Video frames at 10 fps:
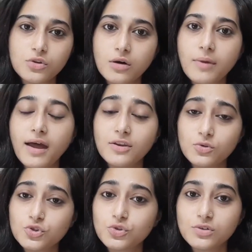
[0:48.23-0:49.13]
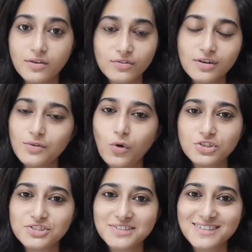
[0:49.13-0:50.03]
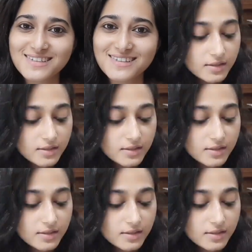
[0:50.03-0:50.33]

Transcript: Udham and you should definitely watch it.